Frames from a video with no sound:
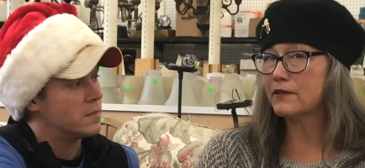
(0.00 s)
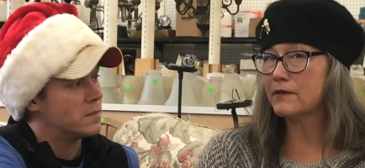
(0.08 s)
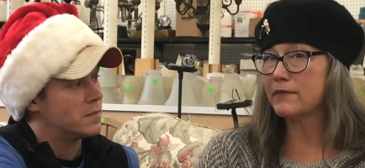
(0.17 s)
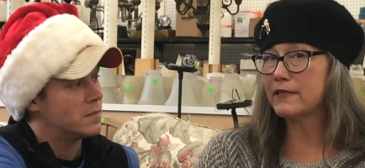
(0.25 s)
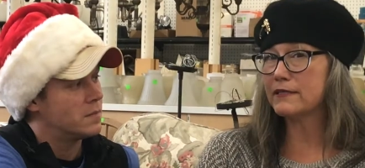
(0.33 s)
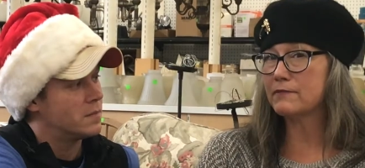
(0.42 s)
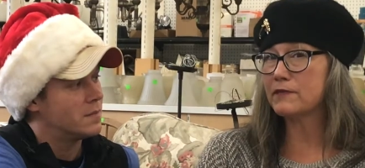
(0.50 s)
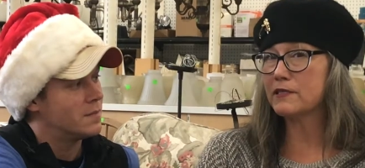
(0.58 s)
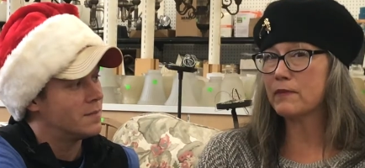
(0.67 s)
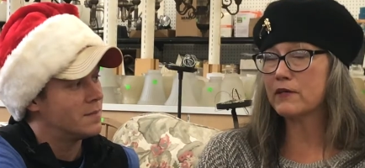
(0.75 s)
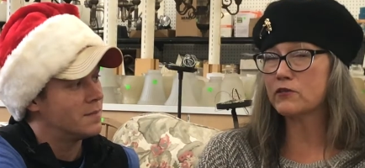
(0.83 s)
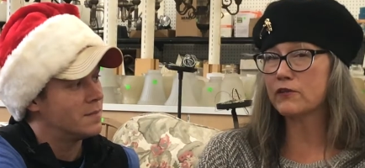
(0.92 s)
Speaker 1: going to be some
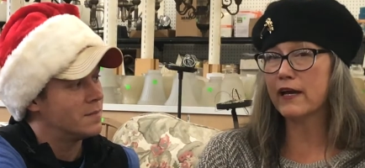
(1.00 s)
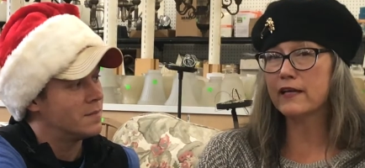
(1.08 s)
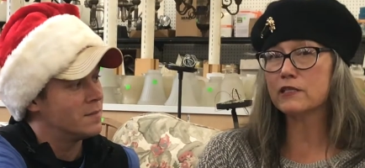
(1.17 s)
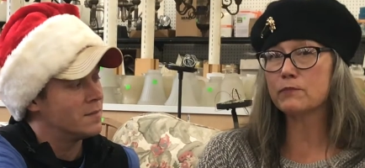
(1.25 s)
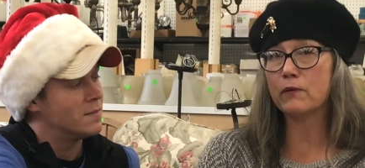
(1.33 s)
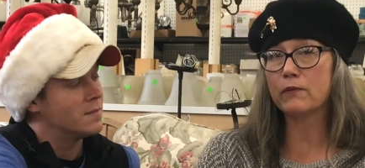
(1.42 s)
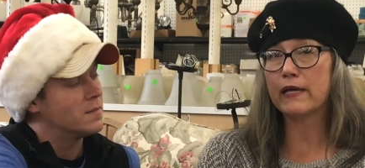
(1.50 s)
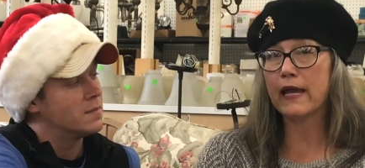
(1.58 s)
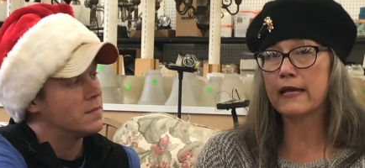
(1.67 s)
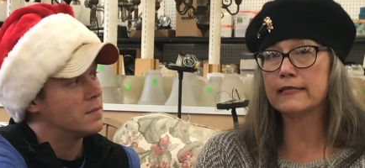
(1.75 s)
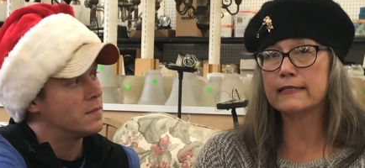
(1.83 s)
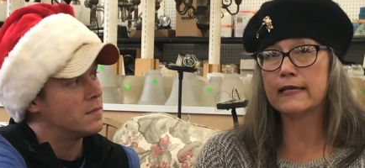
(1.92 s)
special guests, but we
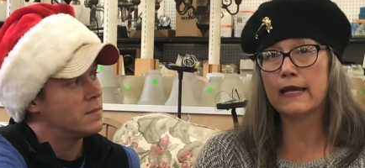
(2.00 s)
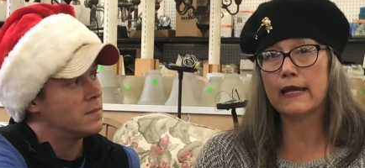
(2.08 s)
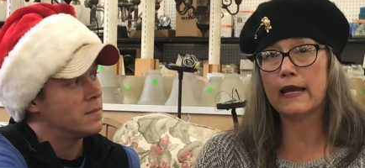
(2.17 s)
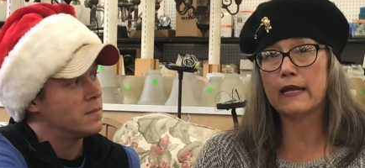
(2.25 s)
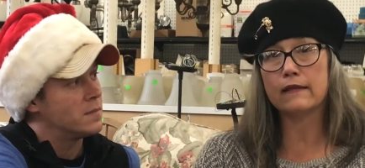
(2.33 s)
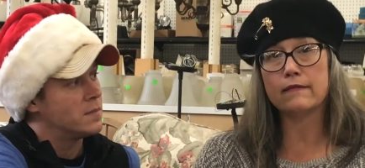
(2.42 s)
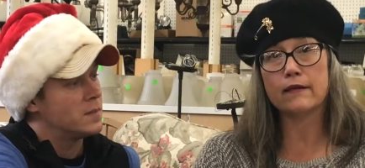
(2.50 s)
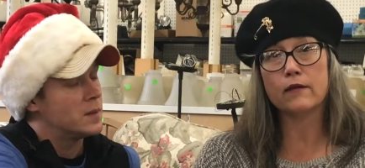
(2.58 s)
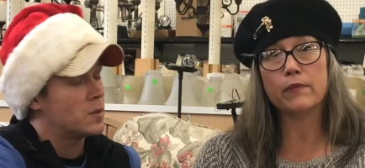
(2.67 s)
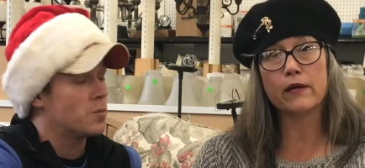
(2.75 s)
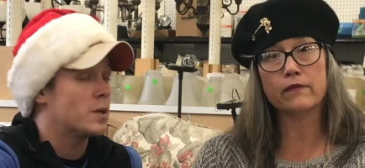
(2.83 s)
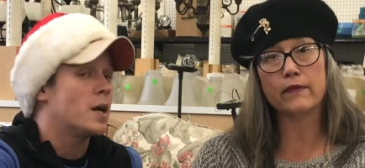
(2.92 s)
can't say anything
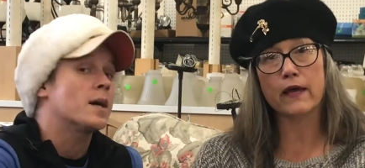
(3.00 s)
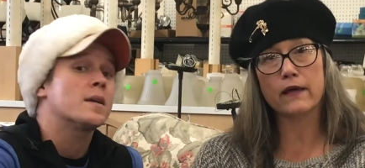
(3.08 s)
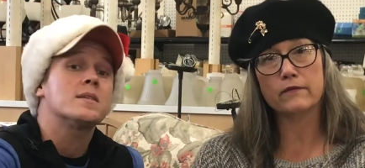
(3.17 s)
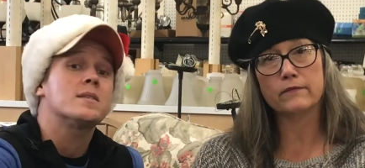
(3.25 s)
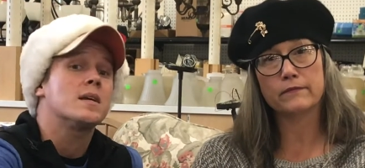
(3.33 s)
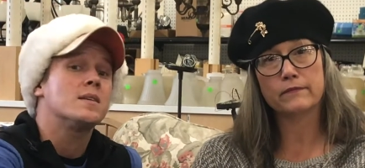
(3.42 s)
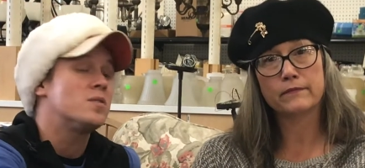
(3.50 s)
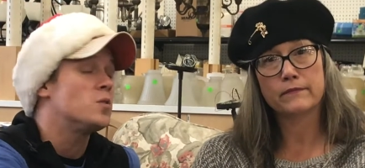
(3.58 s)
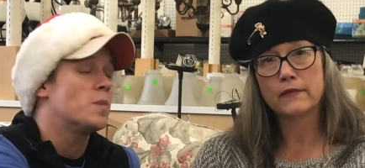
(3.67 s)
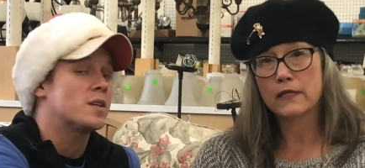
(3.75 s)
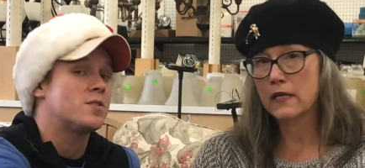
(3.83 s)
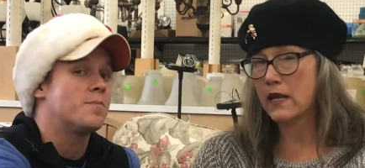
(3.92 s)
about that.
Speaker 2: We're not going to say too
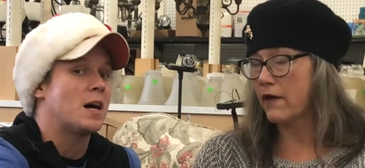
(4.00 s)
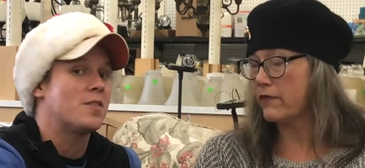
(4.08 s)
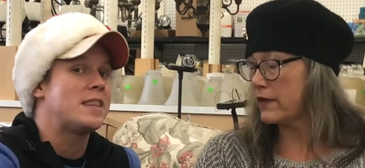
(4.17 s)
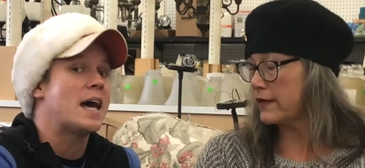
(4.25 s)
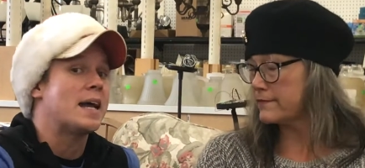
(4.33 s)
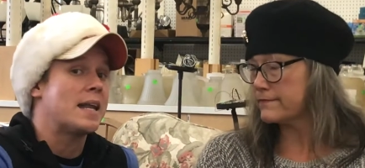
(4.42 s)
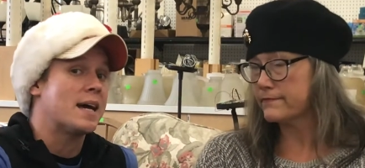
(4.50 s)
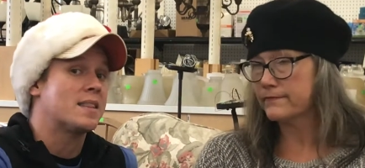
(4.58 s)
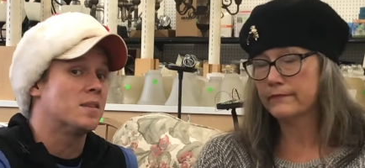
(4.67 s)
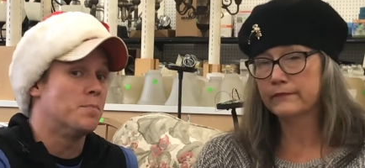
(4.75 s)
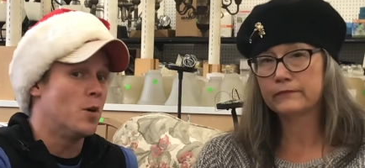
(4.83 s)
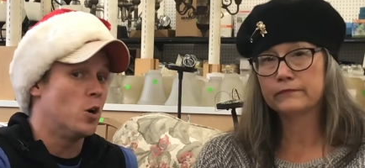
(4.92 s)
much Nothing. about that at
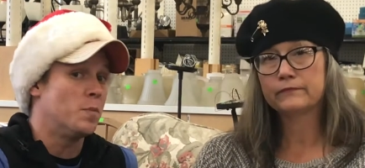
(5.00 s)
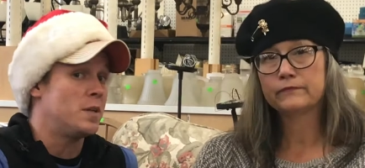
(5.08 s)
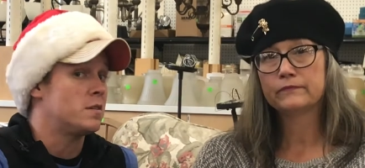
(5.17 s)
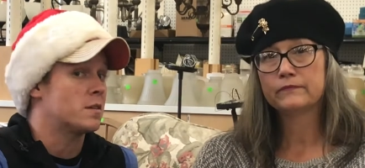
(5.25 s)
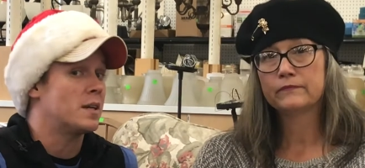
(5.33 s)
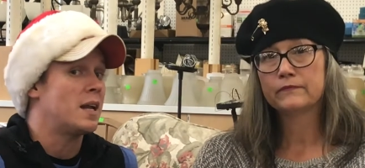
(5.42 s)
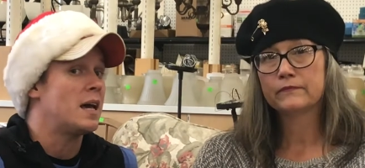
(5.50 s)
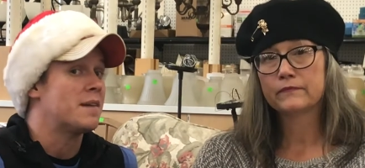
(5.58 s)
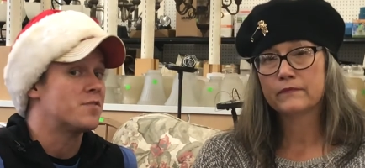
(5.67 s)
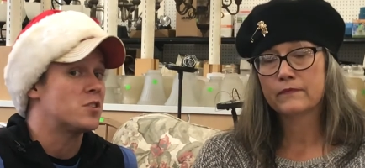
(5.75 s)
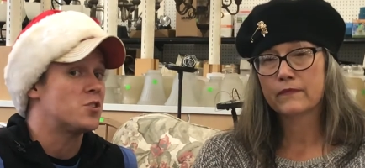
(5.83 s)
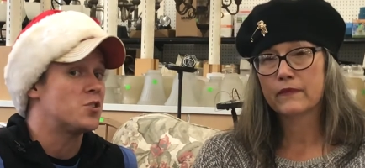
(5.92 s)
the moment. You're going to have
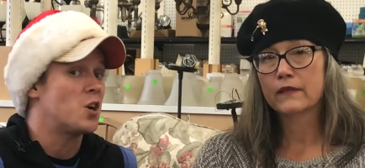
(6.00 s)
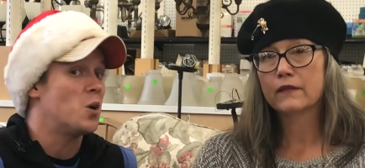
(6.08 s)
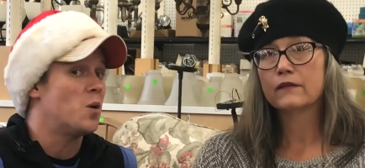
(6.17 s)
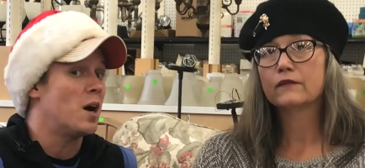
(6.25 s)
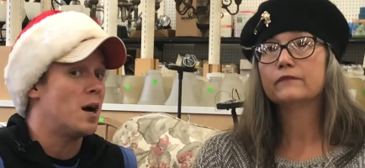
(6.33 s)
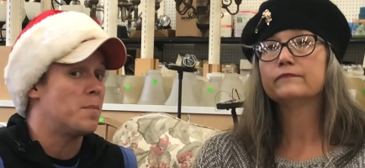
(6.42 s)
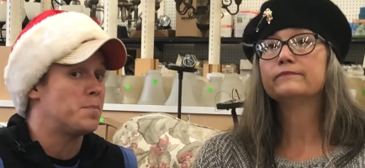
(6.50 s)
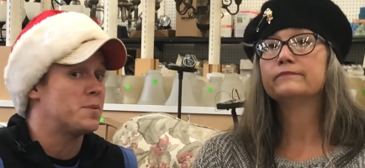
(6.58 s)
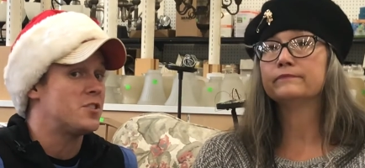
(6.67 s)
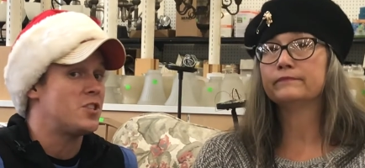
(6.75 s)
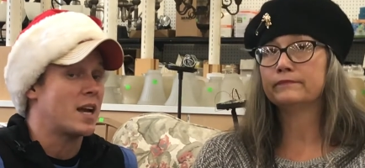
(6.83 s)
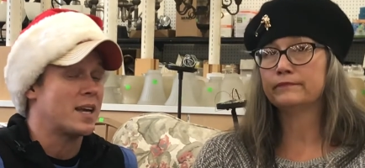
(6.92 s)
to show up, mm-hmm.
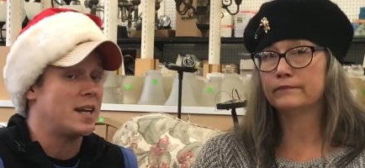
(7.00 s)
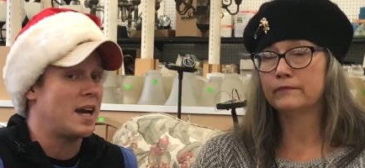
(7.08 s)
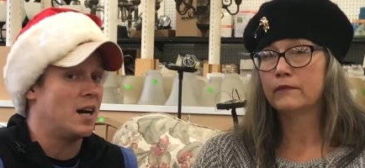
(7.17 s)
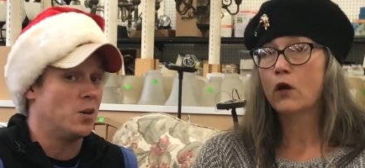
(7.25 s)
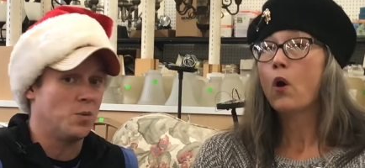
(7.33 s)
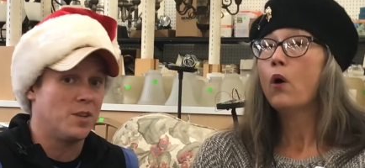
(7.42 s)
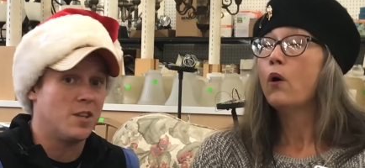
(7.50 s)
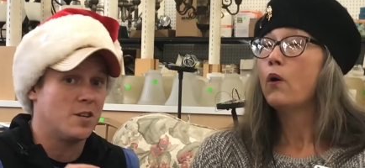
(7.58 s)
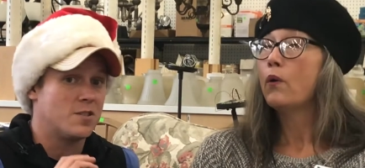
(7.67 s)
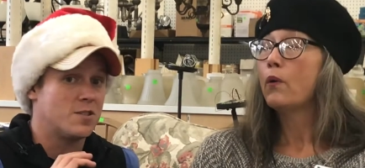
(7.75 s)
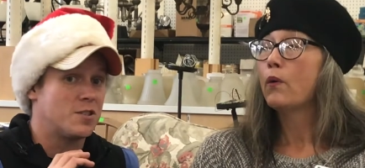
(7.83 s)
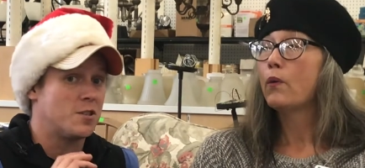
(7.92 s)
check it out.
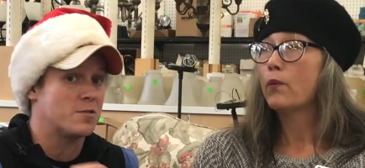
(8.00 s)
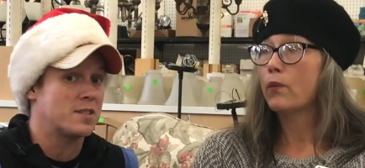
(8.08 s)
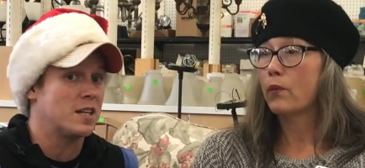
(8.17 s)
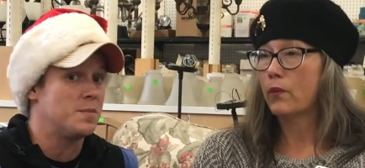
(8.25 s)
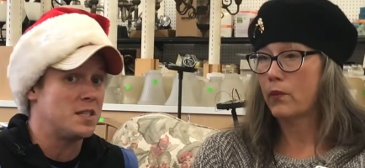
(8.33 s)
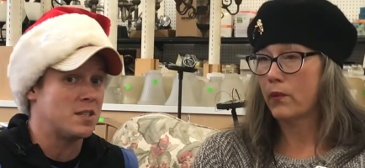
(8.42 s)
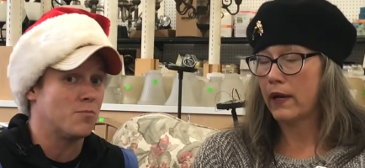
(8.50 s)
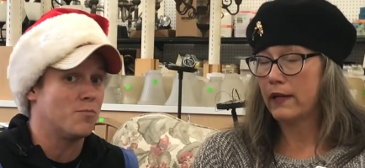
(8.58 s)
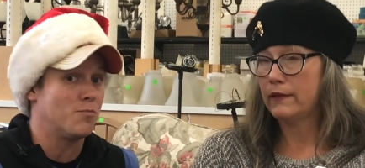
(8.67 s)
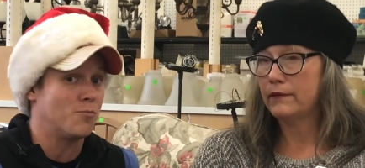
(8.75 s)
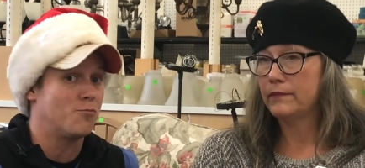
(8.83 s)
There's there's going to be some right.